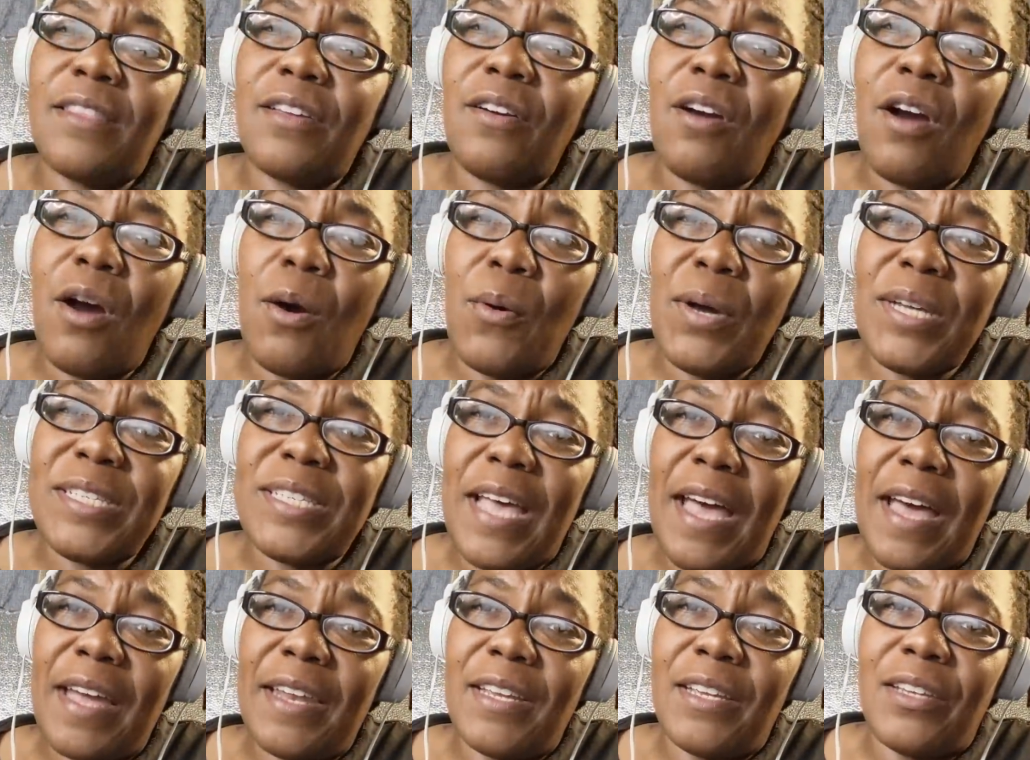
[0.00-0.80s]
and they're
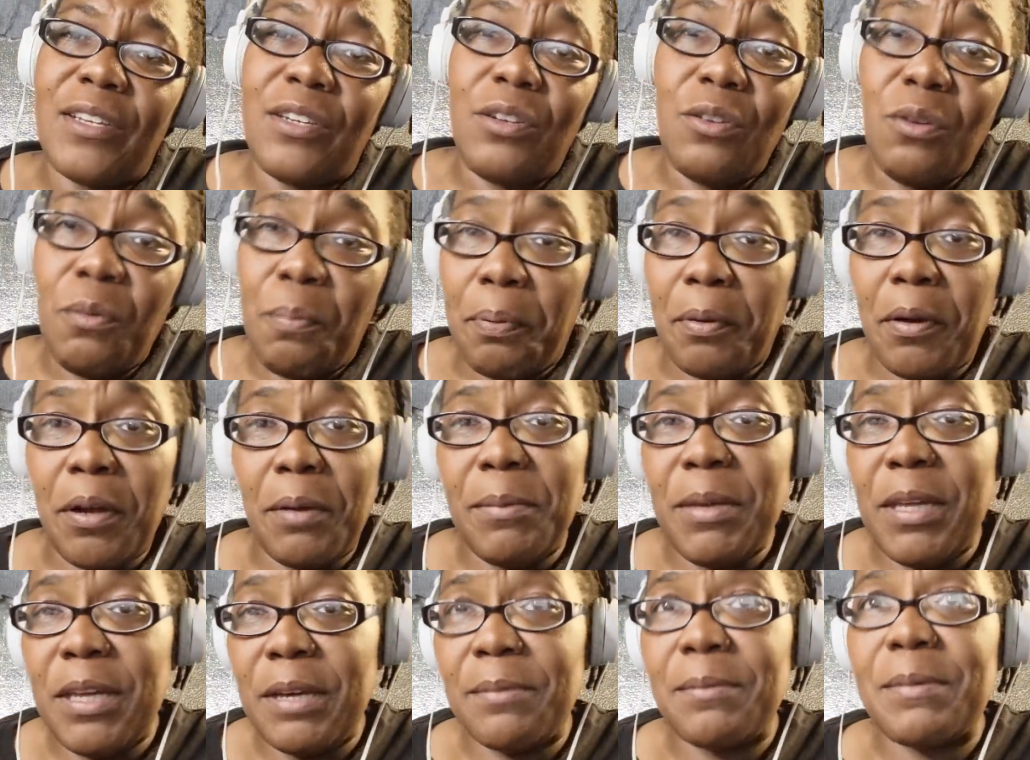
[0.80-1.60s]
always adding new
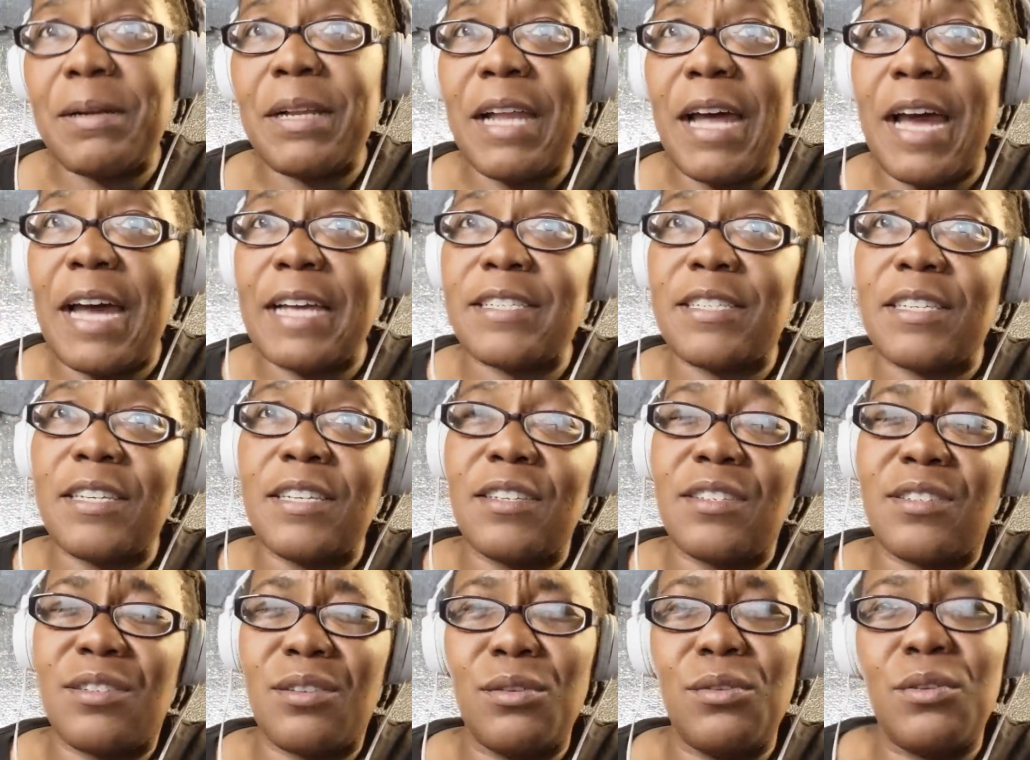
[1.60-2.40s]
premium
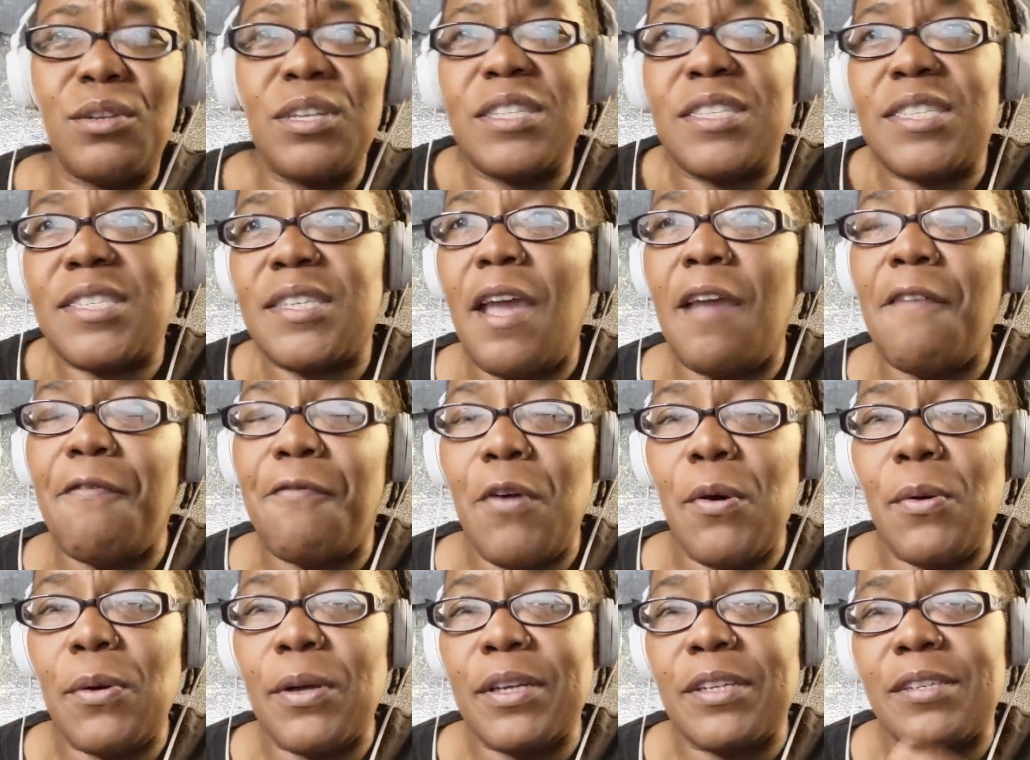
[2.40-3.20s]
classes so you can stay
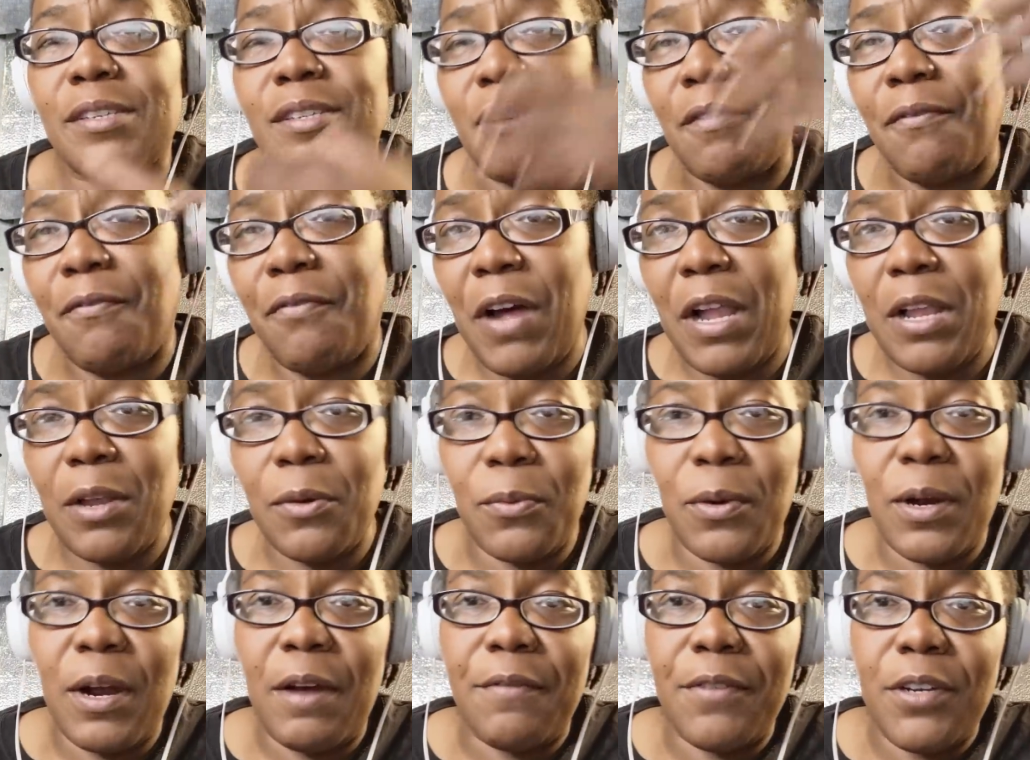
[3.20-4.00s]
focused and follow
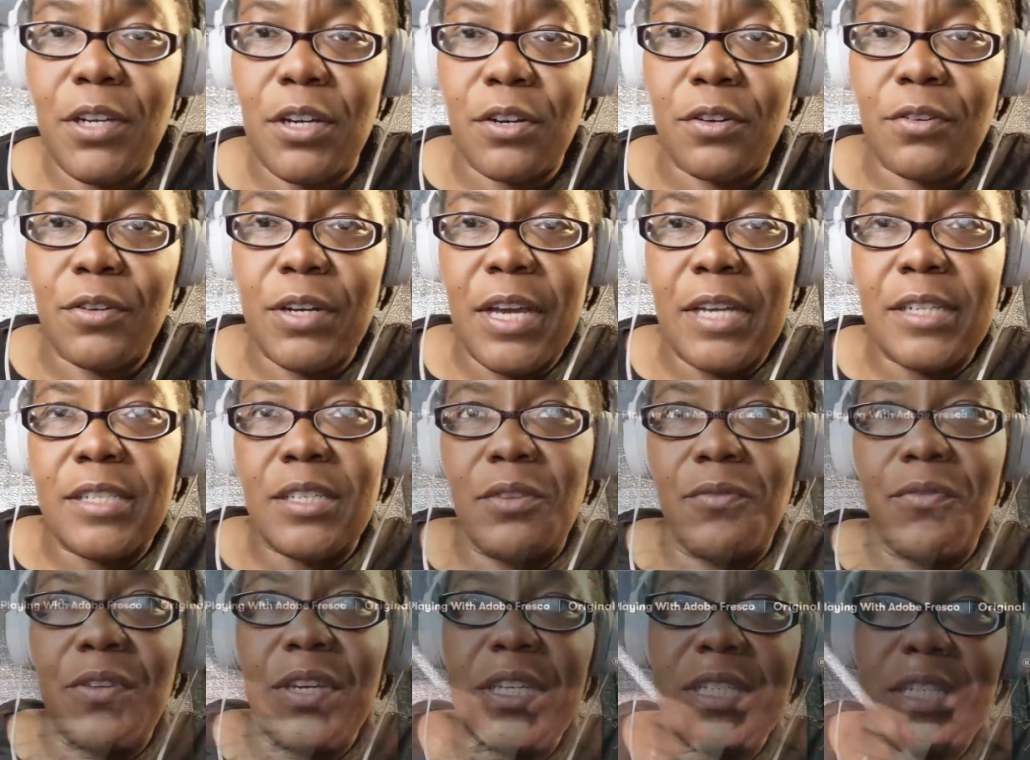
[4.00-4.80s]
wherever your
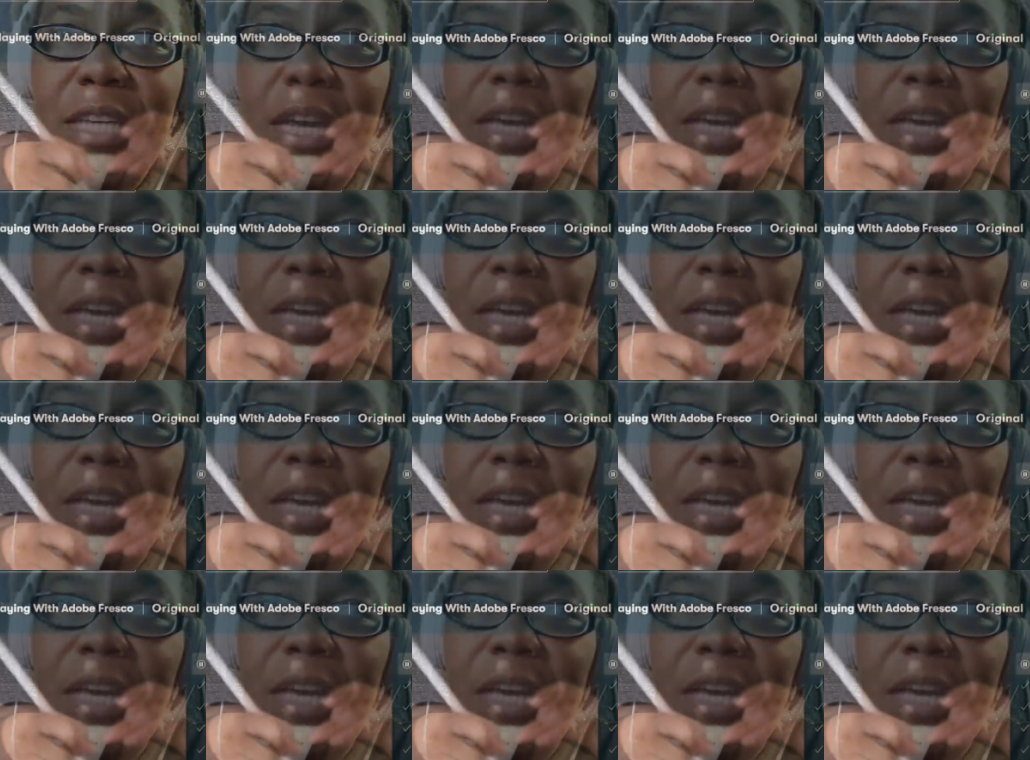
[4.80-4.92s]
creativity